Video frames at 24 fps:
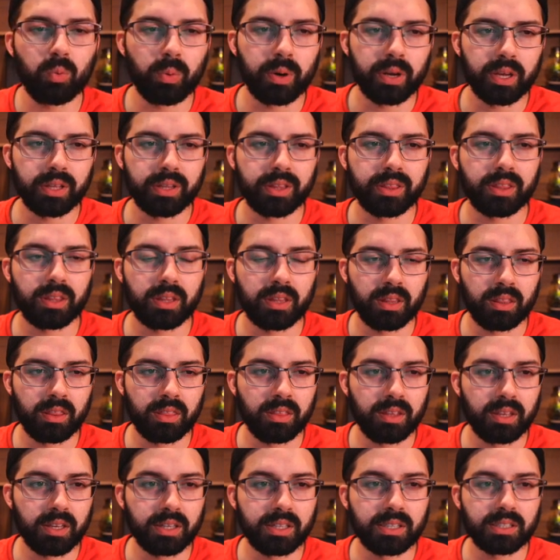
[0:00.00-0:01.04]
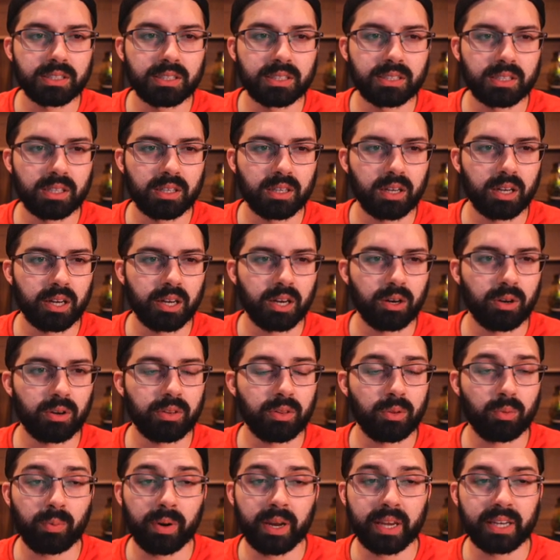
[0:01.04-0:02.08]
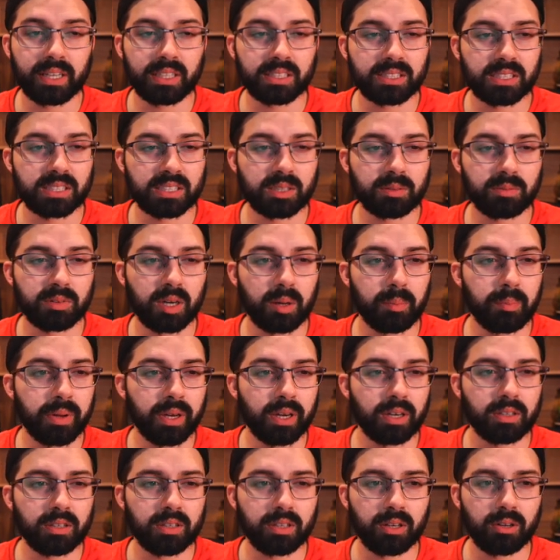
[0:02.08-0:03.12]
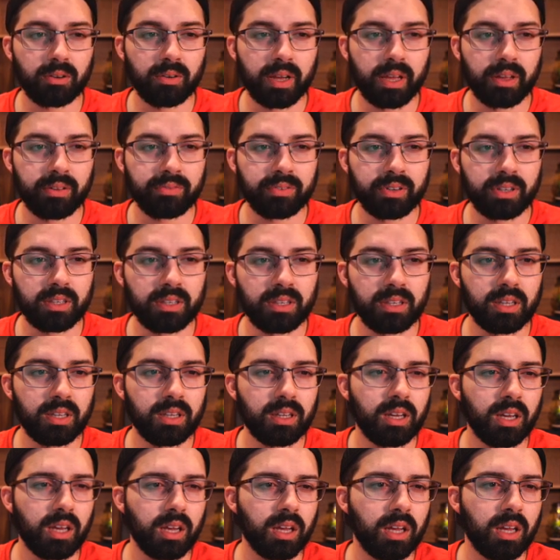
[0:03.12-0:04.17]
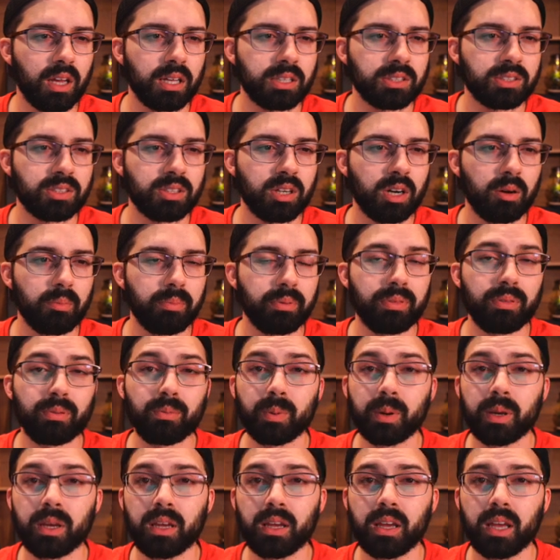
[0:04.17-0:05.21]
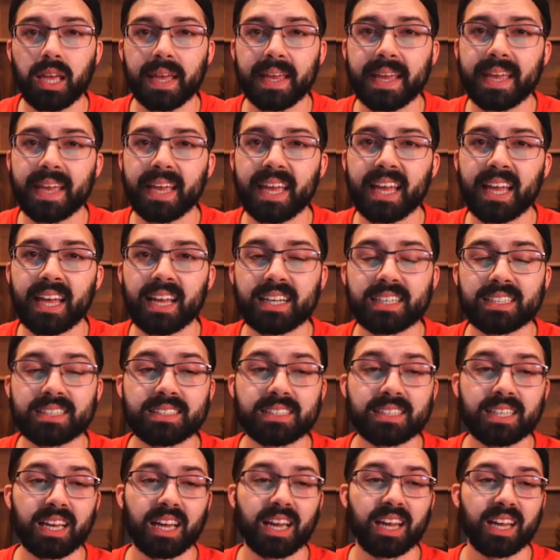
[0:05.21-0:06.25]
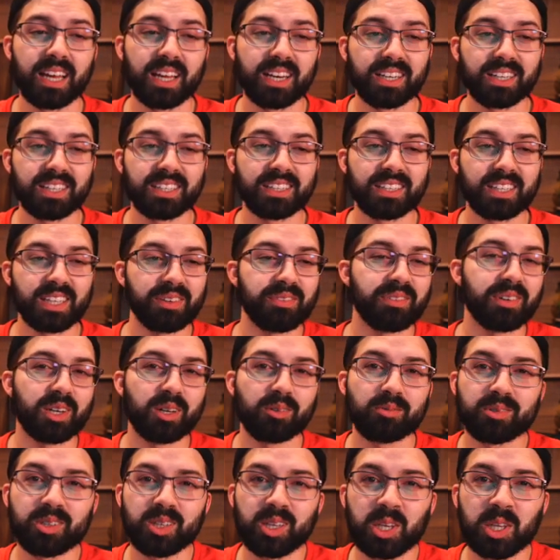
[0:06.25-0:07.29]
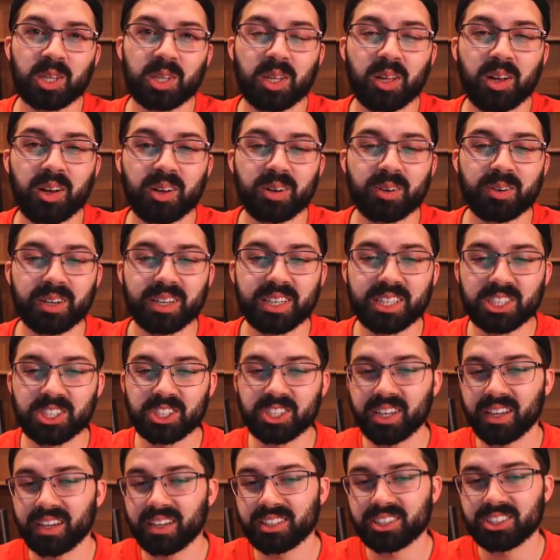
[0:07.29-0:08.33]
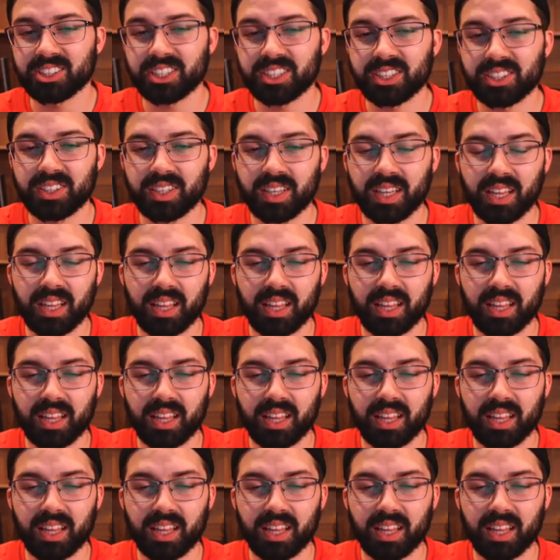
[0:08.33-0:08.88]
with these, the ranking system that I picked, you know, FED, as top three and kind of leave it up to the lottery to change it.